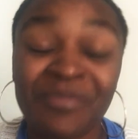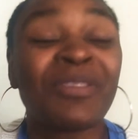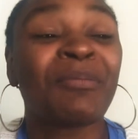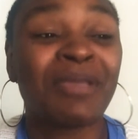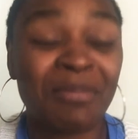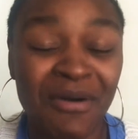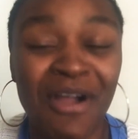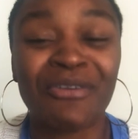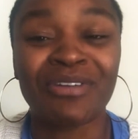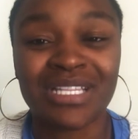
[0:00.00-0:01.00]
People
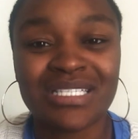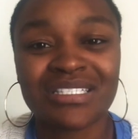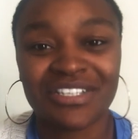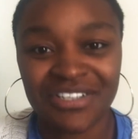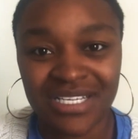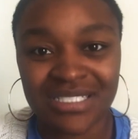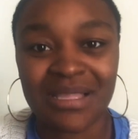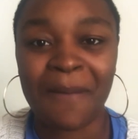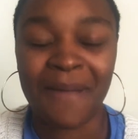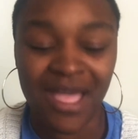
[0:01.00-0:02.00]
are really serious
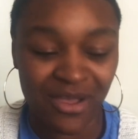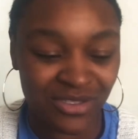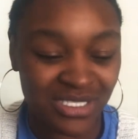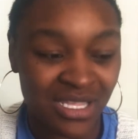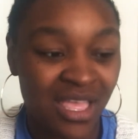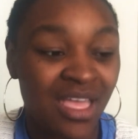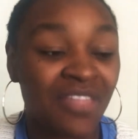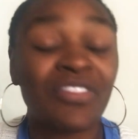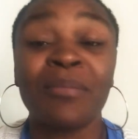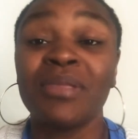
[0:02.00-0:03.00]
about
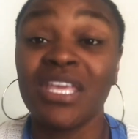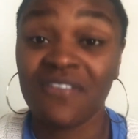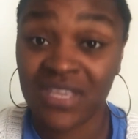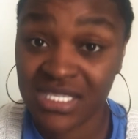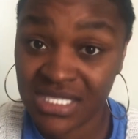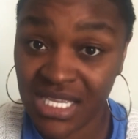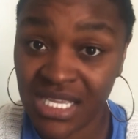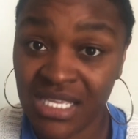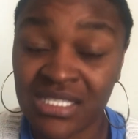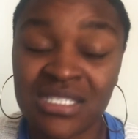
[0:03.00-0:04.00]
them giving
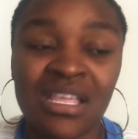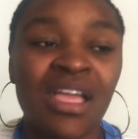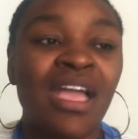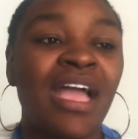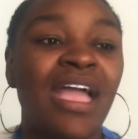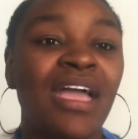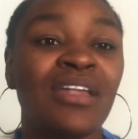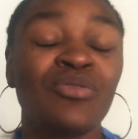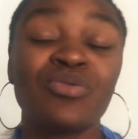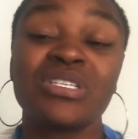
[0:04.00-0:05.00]
seeds
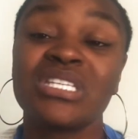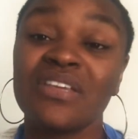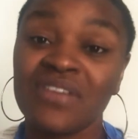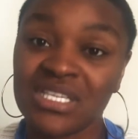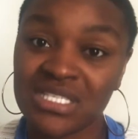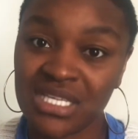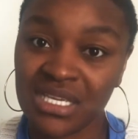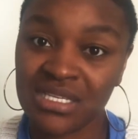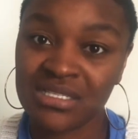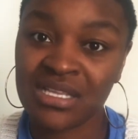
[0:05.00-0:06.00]
and receiving
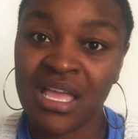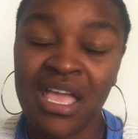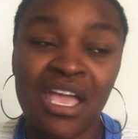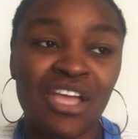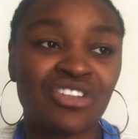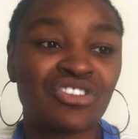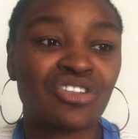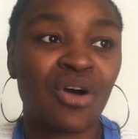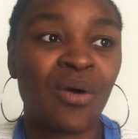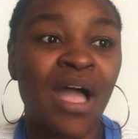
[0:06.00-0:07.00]
seeds. And
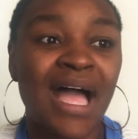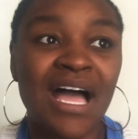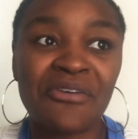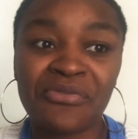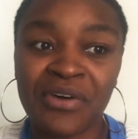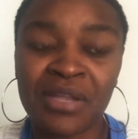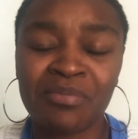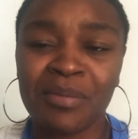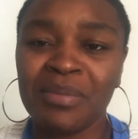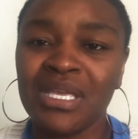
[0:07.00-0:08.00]
so have fun,
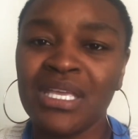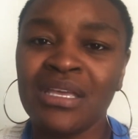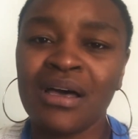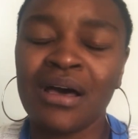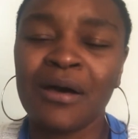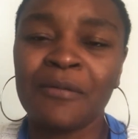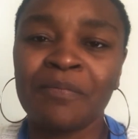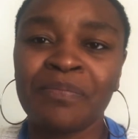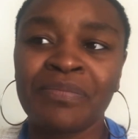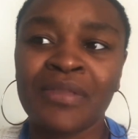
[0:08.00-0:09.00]
but be
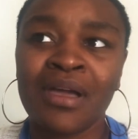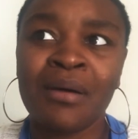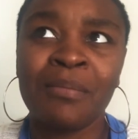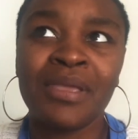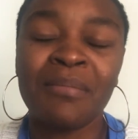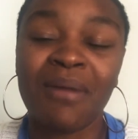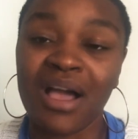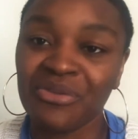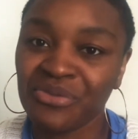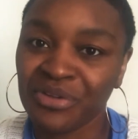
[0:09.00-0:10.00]

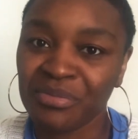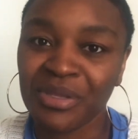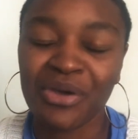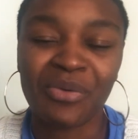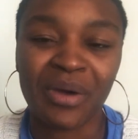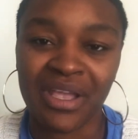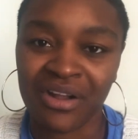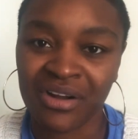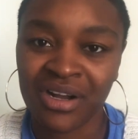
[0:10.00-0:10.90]
mindful, be aware